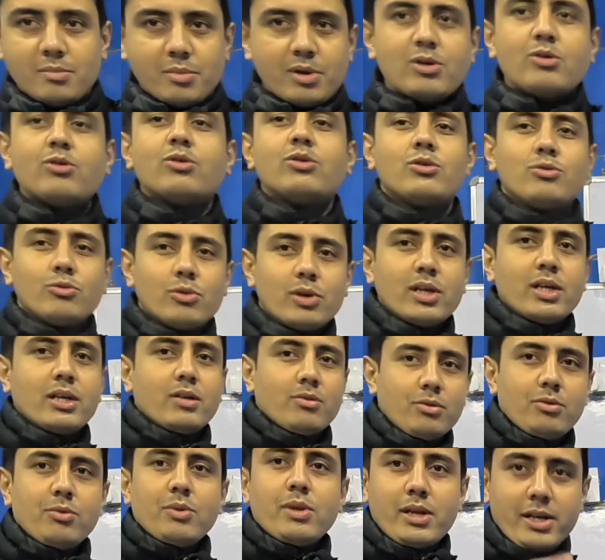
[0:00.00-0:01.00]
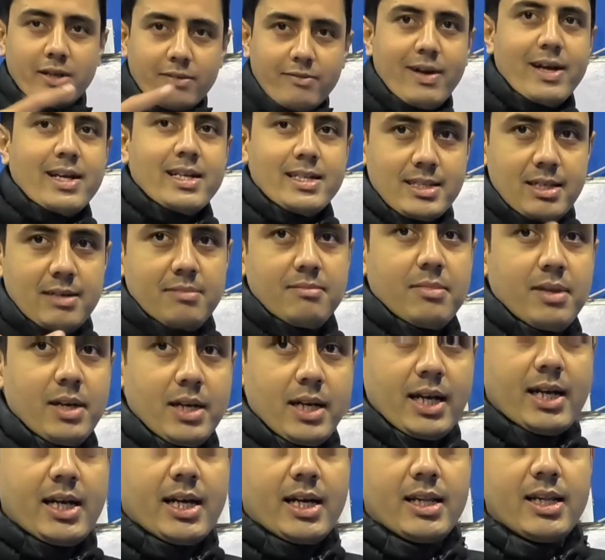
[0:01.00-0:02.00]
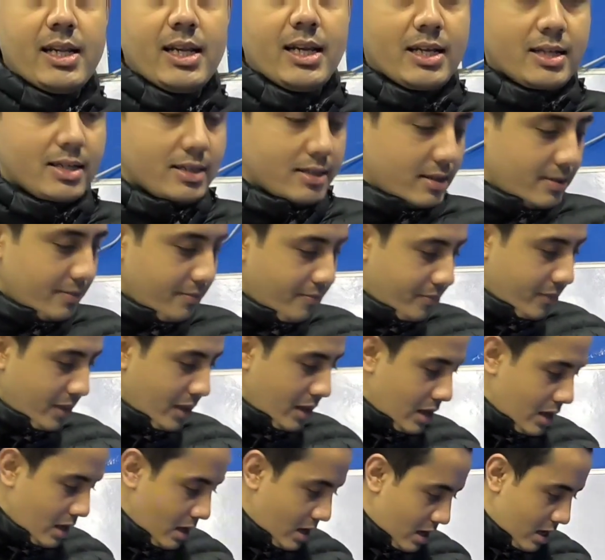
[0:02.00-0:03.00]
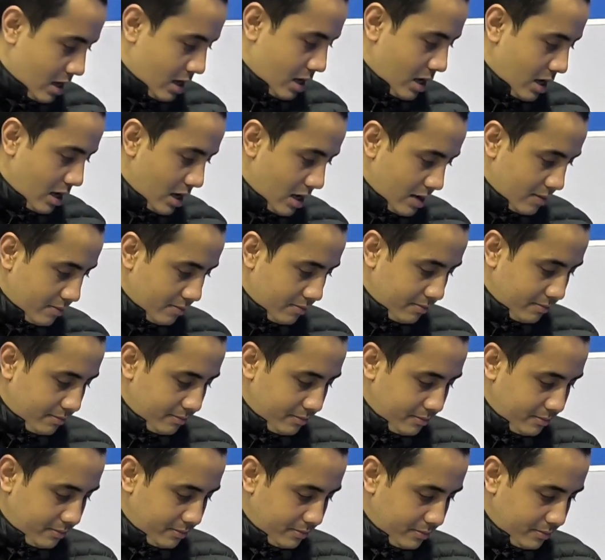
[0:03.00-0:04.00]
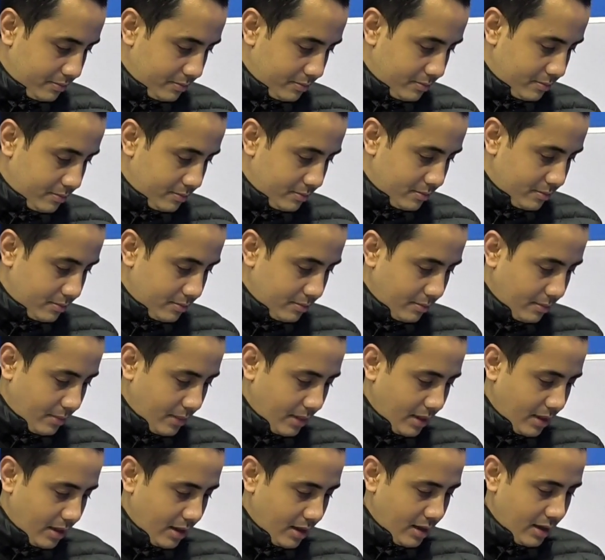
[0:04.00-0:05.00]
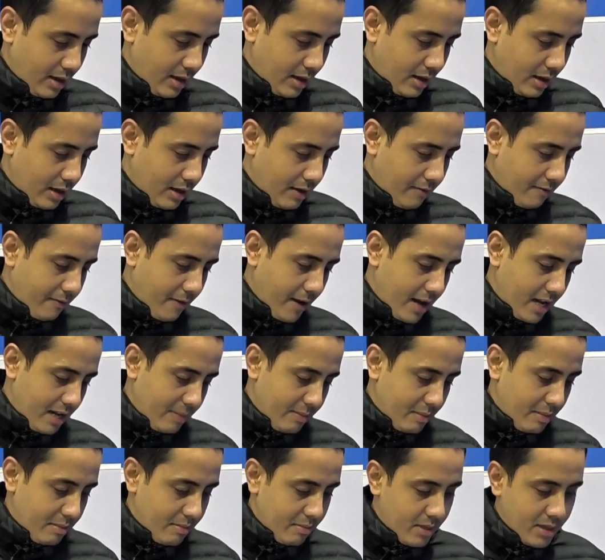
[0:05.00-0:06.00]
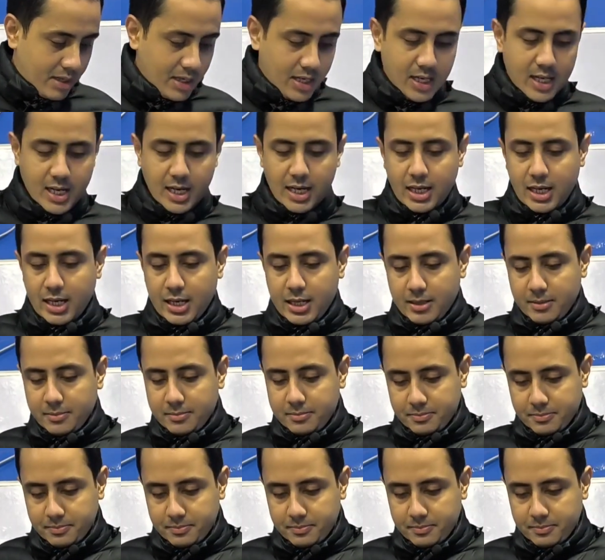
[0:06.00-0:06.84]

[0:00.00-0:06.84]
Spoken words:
But don't worry, we will revise them again at the end. If I remember correctly,